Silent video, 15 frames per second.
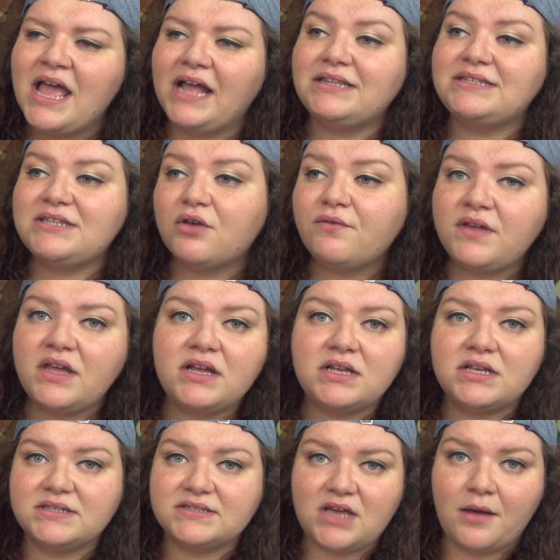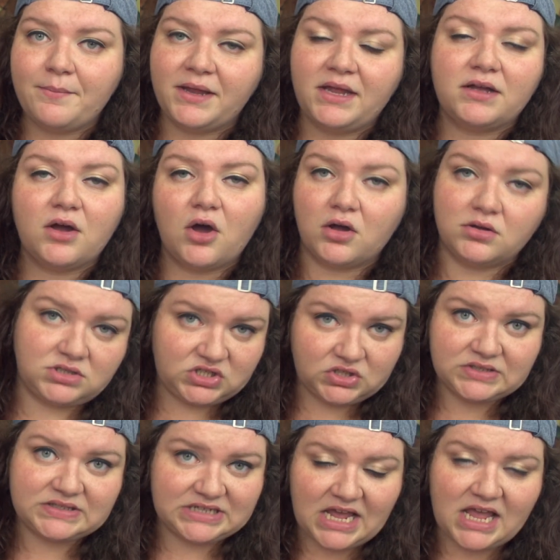and Sylvia is coming
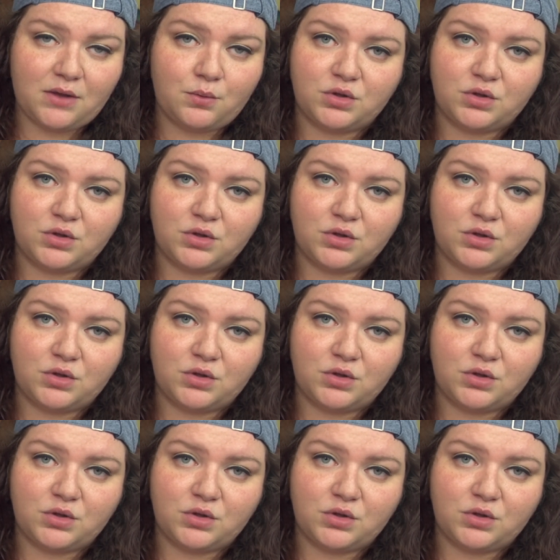to stay